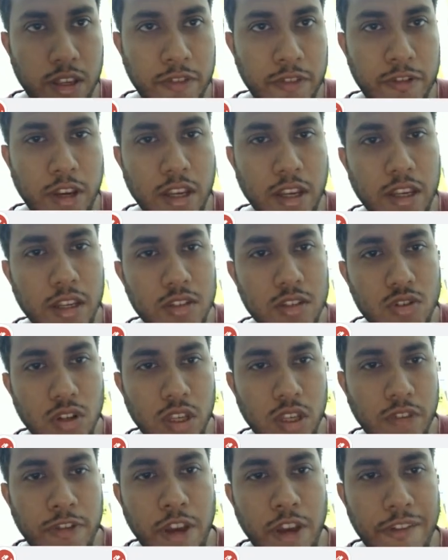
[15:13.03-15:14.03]
if
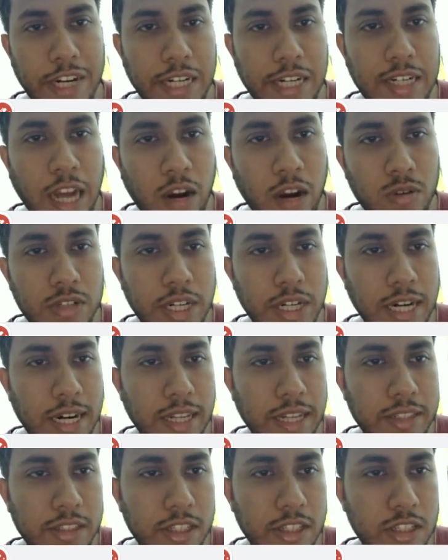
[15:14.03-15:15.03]
you have any doubt
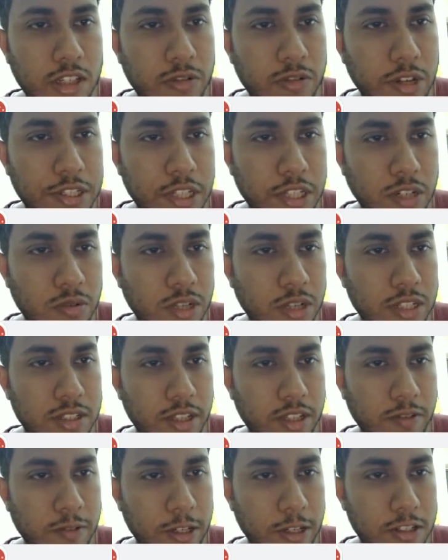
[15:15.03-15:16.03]
regarding this equation, you can
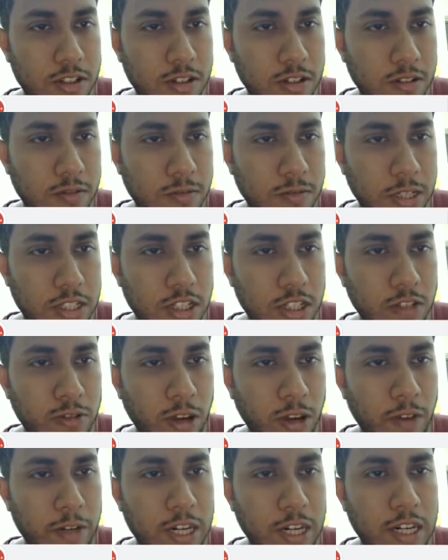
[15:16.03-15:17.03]
say first if you
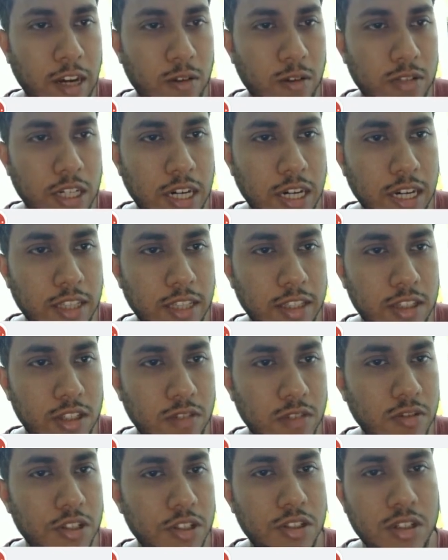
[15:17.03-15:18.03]
have any doubt regarding this
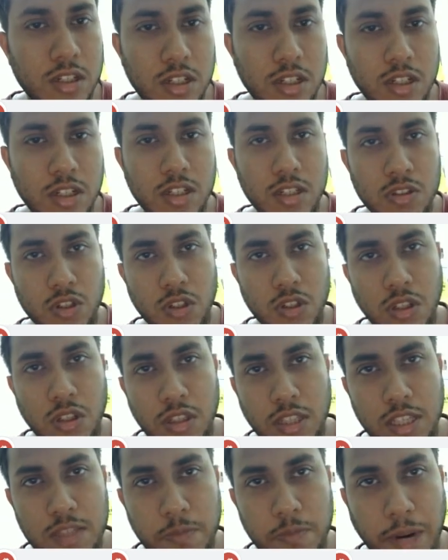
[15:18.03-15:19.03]
equation. So
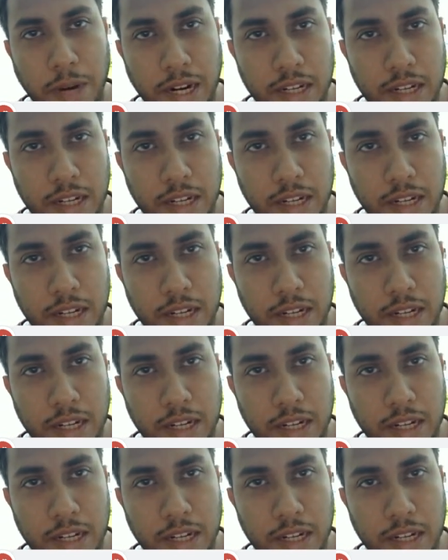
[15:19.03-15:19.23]
this part